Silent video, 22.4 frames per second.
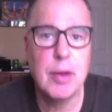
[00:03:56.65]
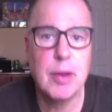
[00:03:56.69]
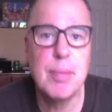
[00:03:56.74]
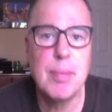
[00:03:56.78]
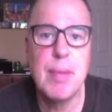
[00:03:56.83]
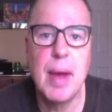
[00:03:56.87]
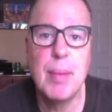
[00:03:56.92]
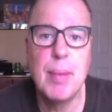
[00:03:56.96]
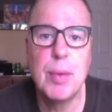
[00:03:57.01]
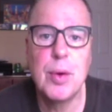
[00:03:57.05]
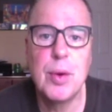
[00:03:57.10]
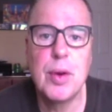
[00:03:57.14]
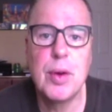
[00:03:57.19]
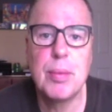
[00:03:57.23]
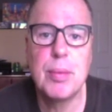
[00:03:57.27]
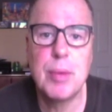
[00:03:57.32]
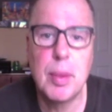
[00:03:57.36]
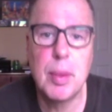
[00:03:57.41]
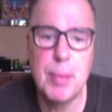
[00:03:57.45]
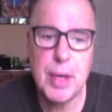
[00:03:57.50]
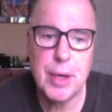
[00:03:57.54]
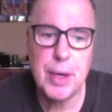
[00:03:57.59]
I
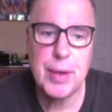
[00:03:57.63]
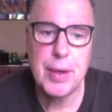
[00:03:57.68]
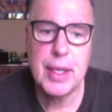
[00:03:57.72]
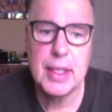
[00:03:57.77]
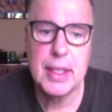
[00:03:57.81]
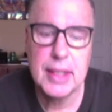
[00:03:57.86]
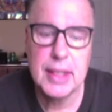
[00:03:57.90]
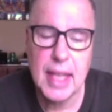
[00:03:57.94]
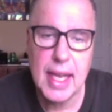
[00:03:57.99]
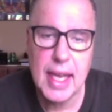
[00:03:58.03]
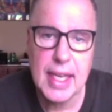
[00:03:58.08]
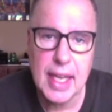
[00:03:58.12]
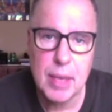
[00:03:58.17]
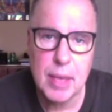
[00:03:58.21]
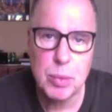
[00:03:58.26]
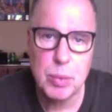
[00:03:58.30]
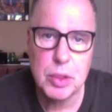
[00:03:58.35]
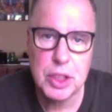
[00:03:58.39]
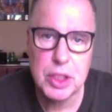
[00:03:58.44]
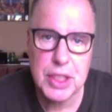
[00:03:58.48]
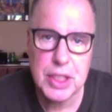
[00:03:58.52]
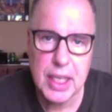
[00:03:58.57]
remember it premiering
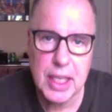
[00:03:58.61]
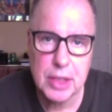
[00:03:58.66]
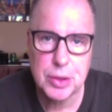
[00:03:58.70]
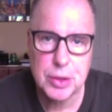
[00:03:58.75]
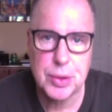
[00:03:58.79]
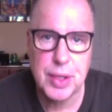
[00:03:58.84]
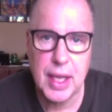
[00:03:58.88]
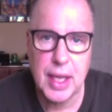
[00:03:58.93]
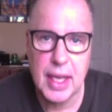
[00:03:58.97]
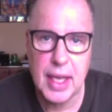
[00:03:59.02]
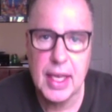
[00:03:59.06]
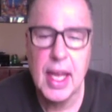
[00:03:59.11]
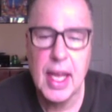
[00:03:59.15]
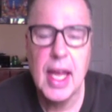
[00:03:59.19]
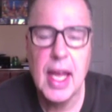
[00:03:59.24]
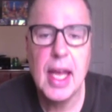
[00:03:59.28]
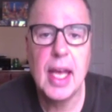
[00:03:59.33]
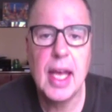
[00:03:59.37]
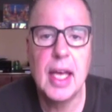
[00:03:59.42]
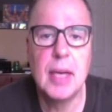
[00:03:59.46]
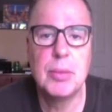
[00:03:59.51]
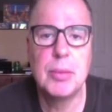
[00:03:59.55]
like it was yesterday.
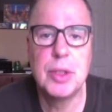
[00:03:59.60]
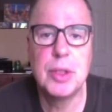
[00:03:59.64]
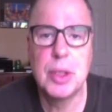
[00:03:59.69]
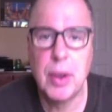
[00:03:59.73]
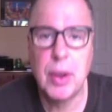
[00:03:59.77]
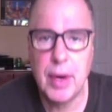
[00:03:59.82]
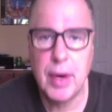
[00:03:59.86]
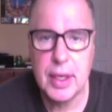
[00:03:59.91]
And I'm